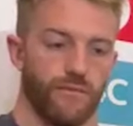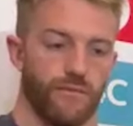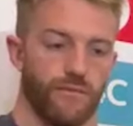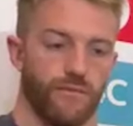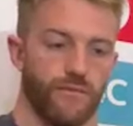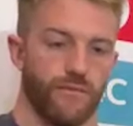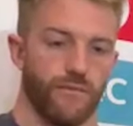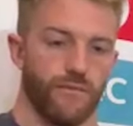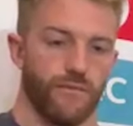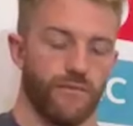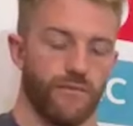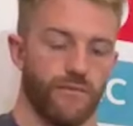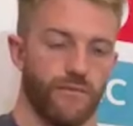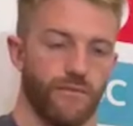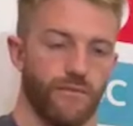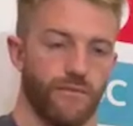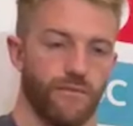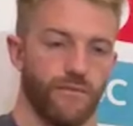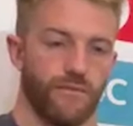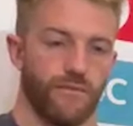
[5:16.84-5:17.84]

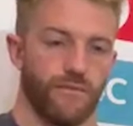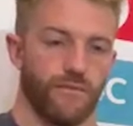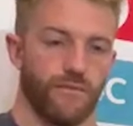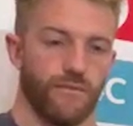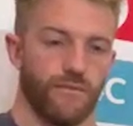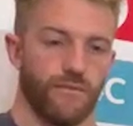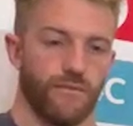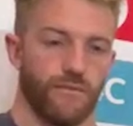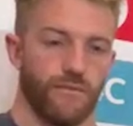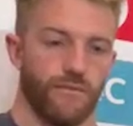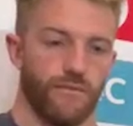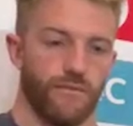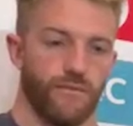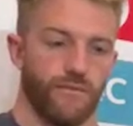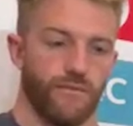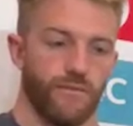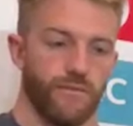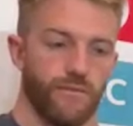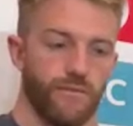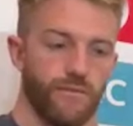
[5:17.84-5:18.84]

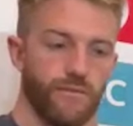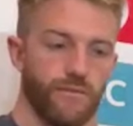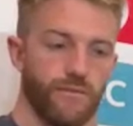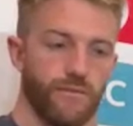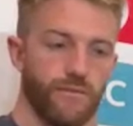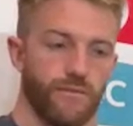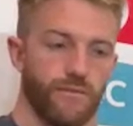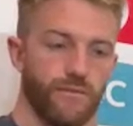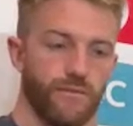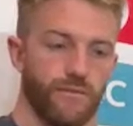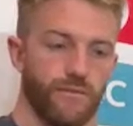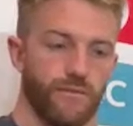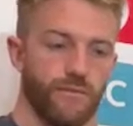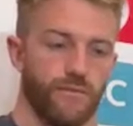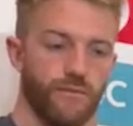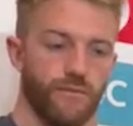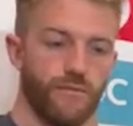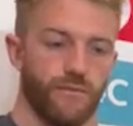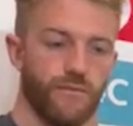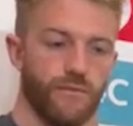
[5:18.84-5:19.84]

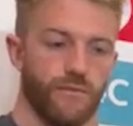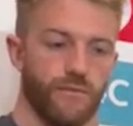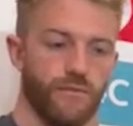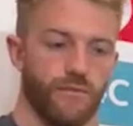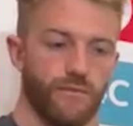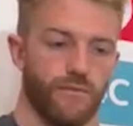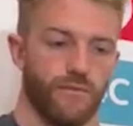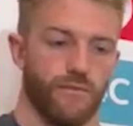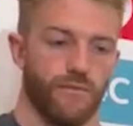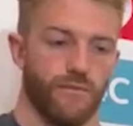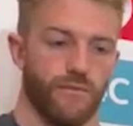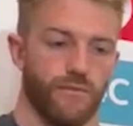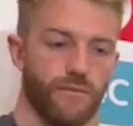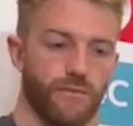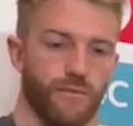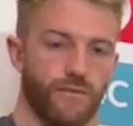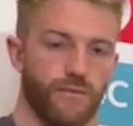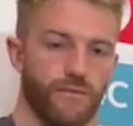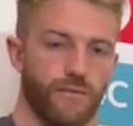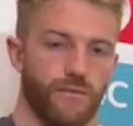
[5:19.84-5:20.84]

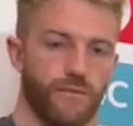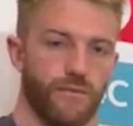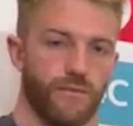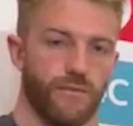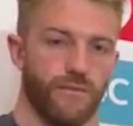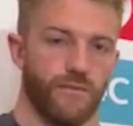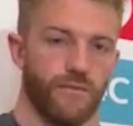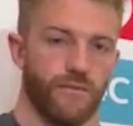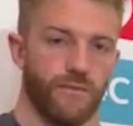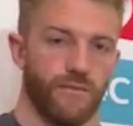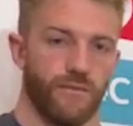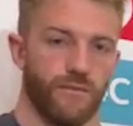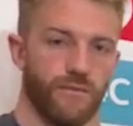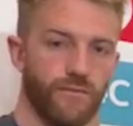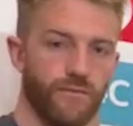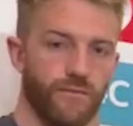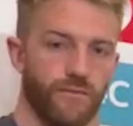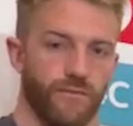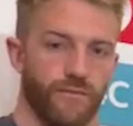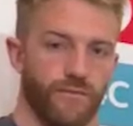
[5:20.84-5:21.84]

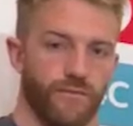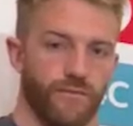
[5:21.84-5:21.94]
(silent)